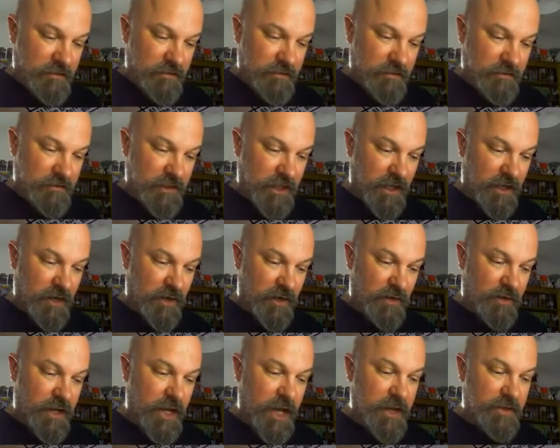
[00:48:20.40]

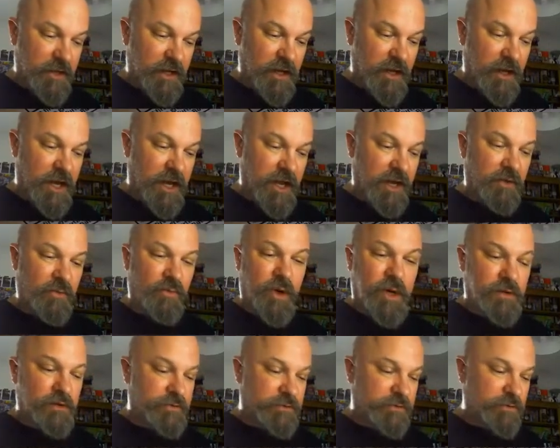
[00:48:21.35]
So either a
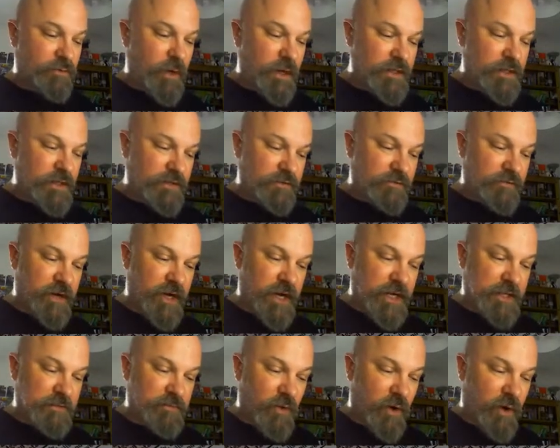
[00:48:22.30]
one, one to three
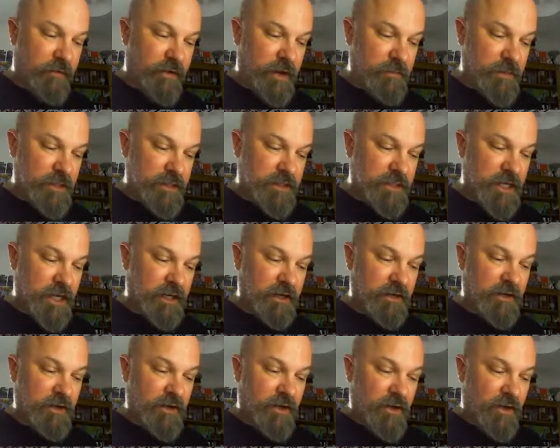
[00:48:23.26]
is Warrior Mystic,
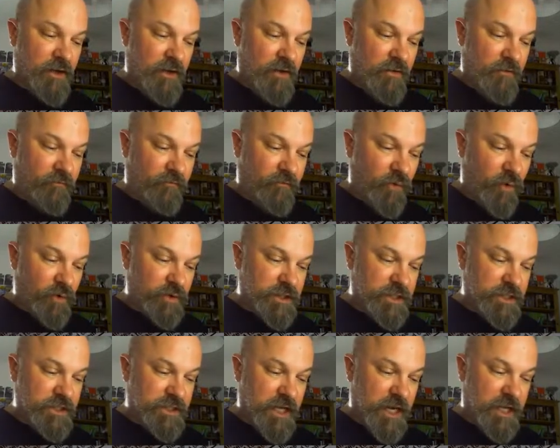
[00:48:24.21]
four to
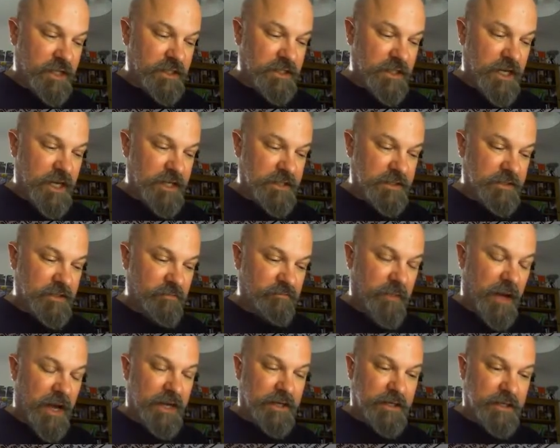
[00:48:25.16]
six is the
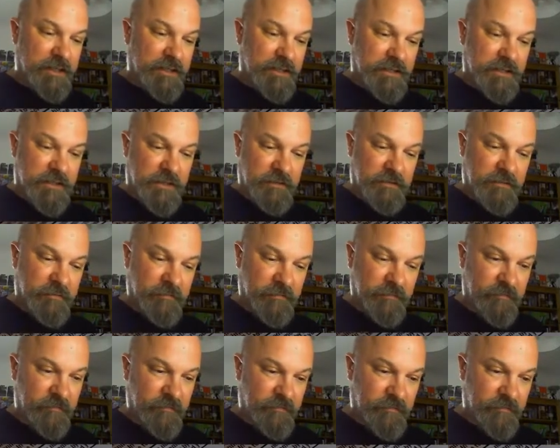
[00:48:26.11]
Bandits.
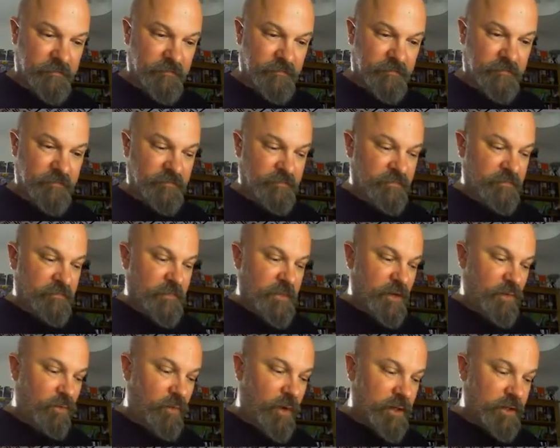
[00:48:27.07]

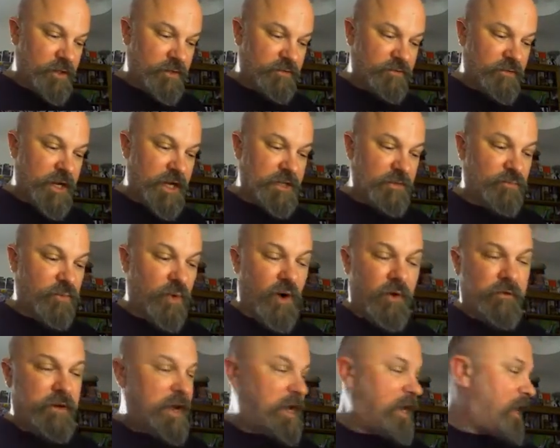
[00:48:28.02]
One to three,
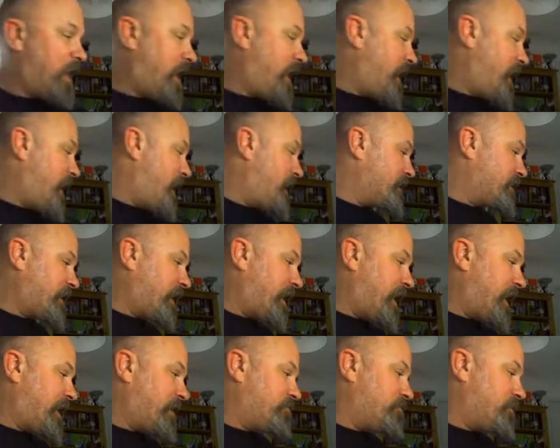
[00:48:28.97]
Warrior and
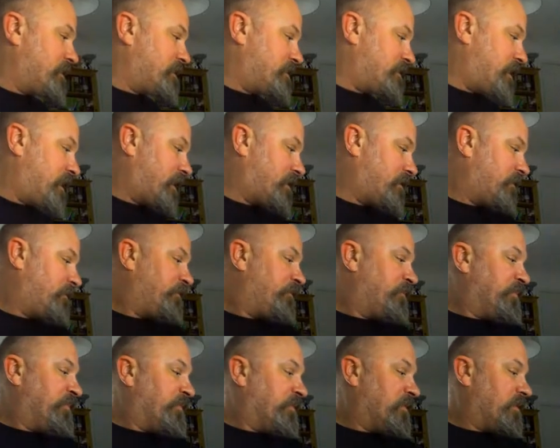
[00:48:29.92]
a Mystic.
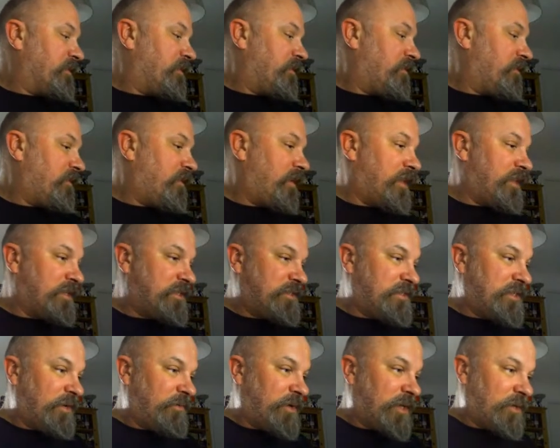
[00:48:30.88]
All right, let's
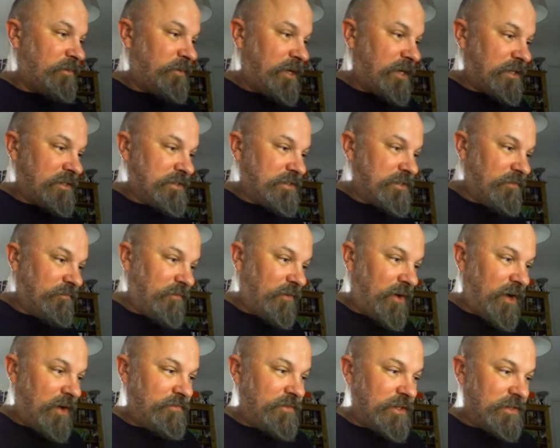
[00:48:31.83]
see whether we can
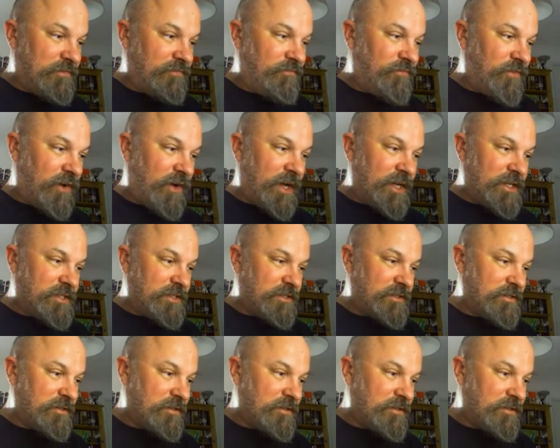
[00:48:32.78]
survive this fight.